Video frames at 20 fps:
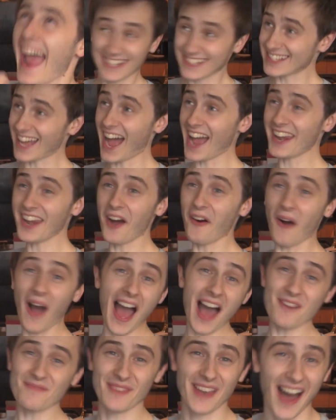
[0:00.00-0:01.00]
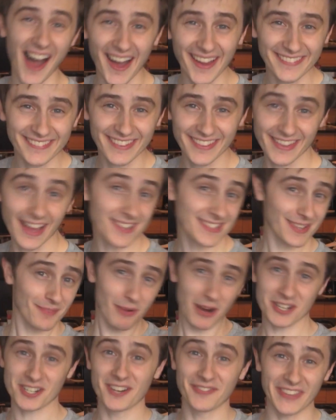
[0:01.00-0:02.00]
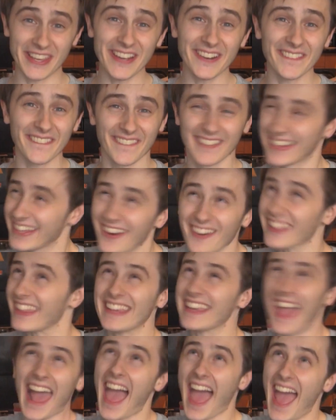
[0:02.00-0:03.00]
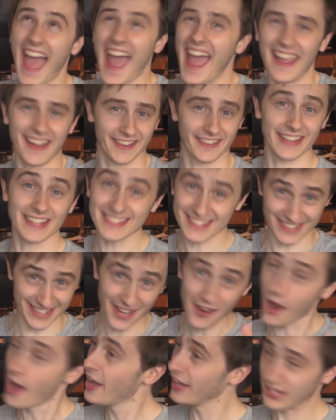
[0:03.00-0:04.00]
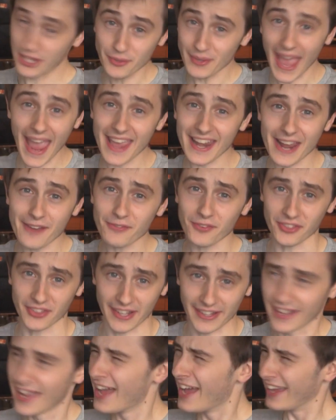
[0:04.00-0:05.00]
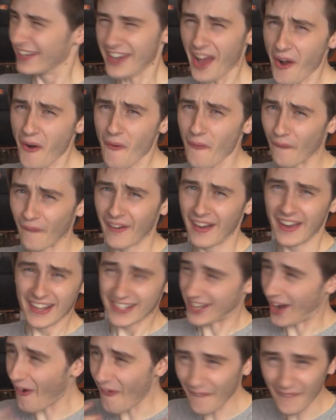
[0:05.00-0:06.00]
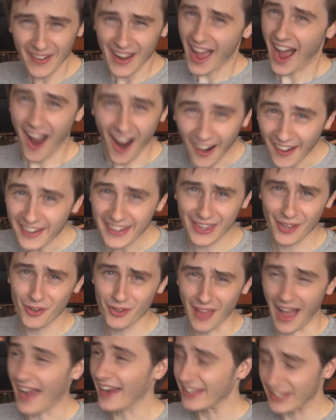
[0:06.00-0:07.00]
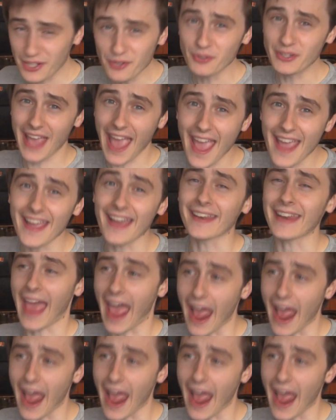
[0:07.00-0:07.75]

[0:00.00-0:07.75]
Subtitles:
Cause I know I'm not! That was an impression of you! You're the yay! That's you! You yay at everything! No! Don't argue that you yay at